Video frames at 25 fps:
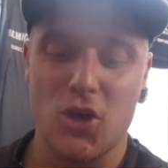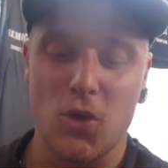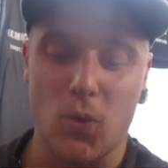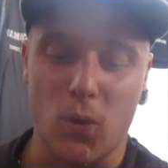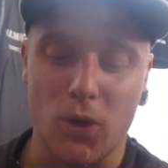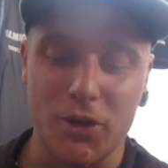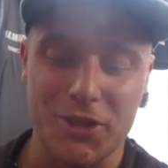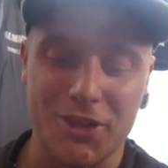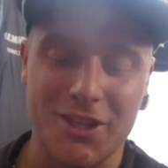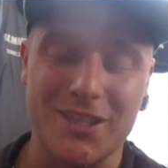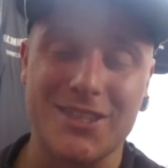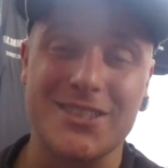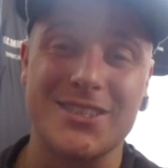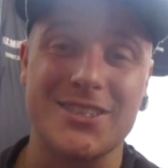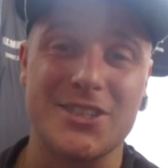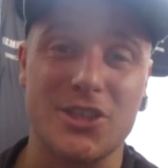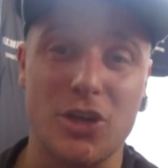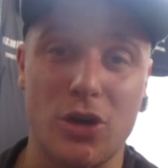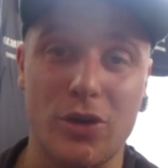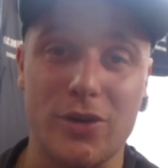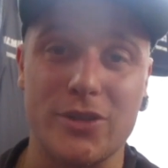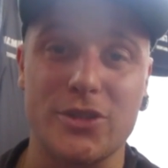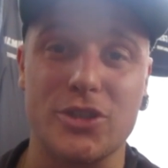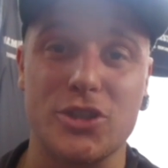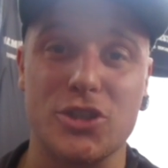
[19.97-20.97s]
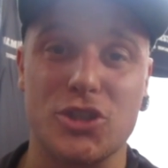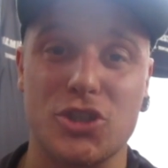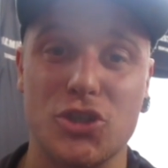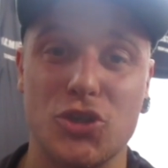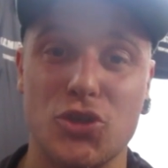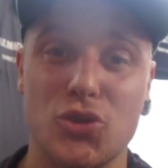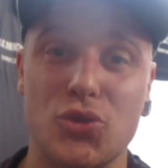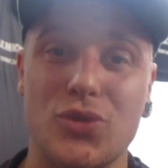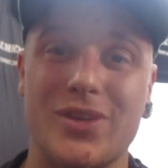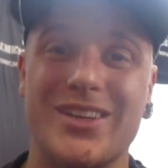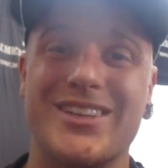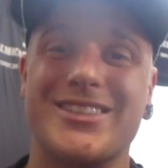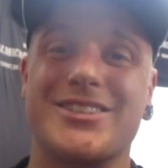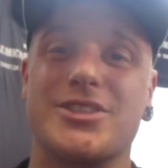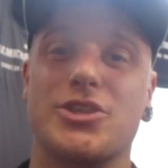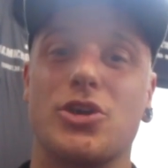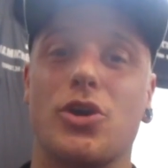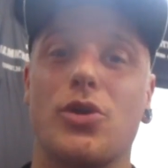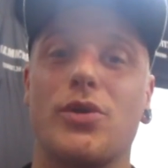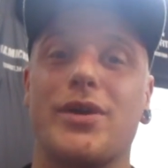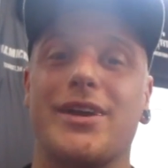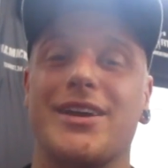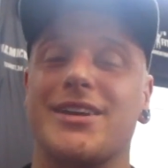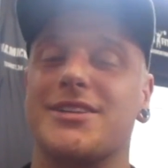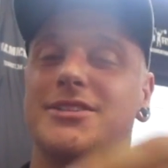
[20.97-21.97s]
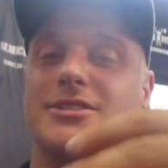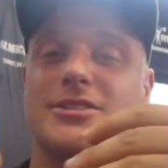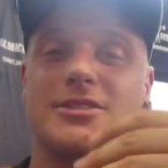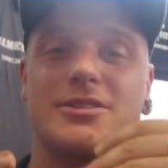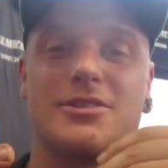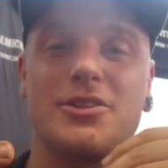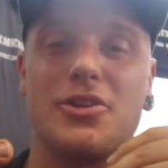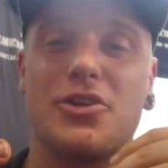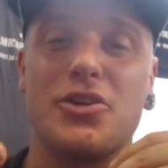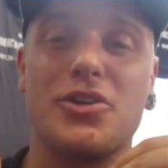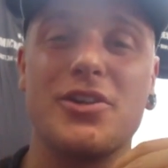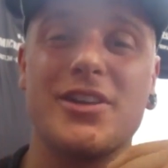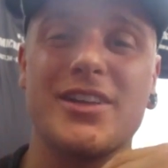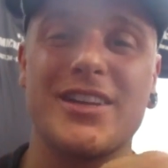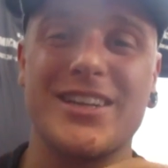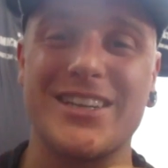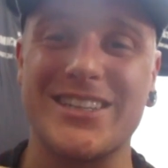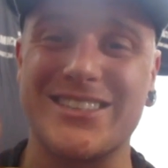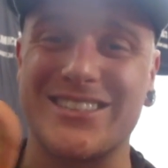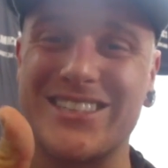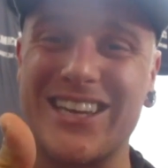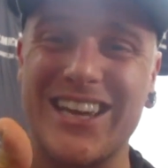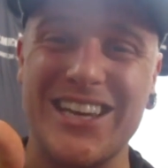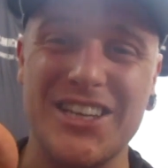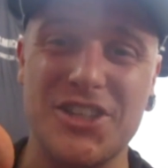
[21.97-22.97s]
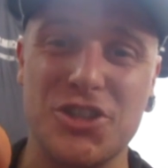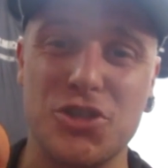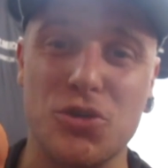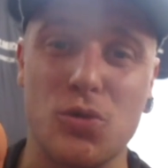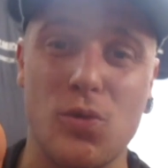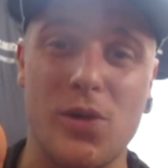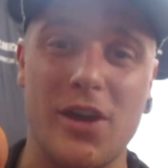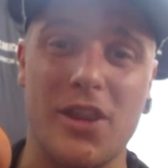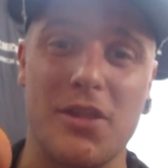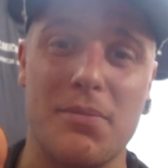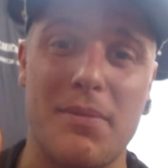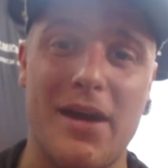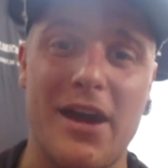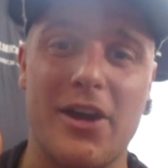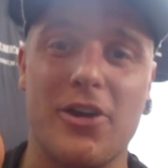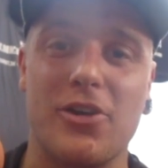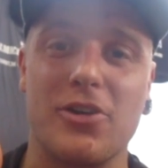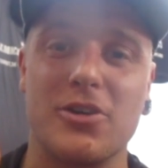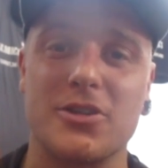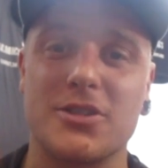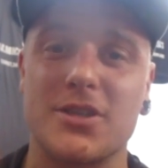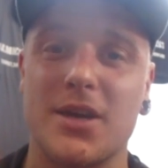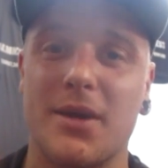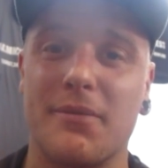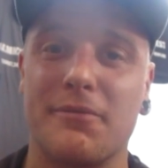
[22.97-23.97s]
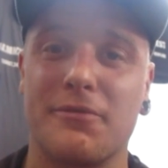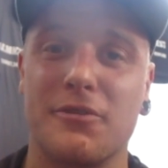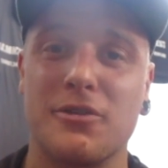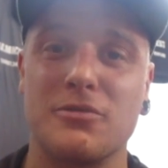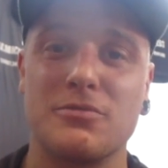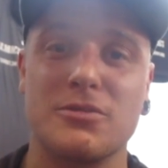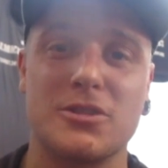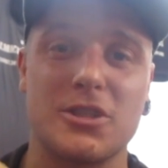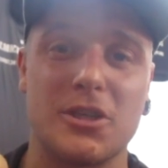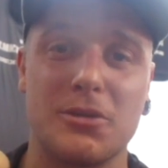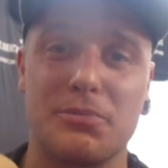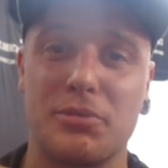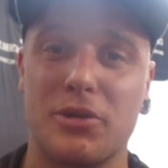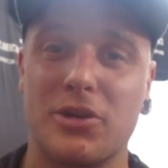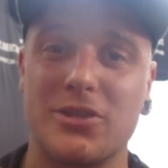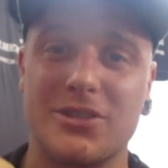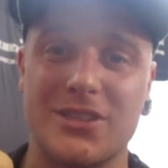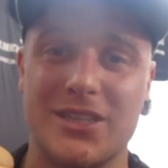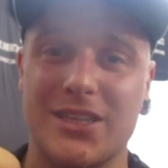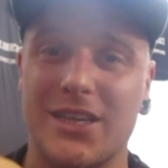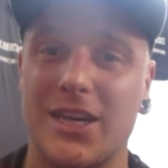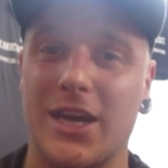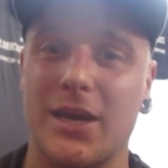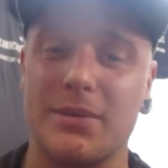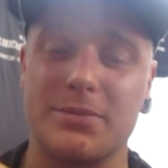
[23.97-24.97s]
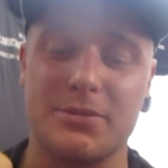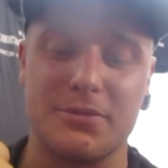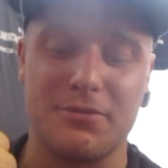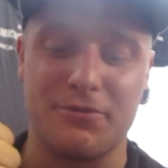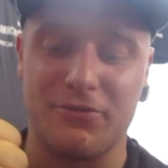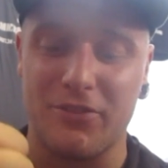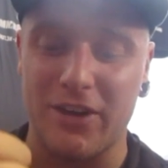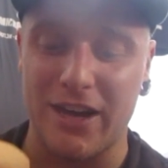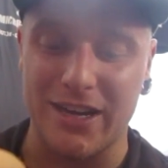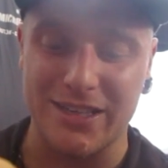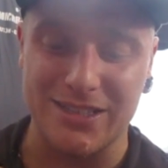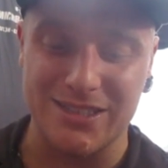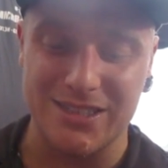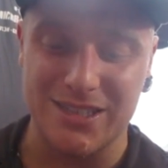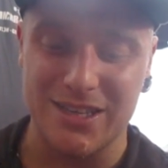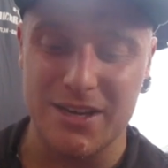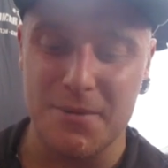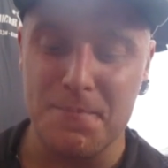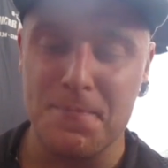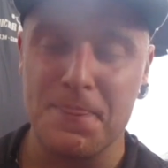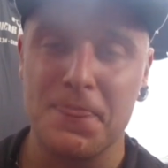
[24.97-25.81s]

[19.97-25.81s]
What this is going to do is it's not only going to teach you where the macros come from, so your protein, carbs, and fats,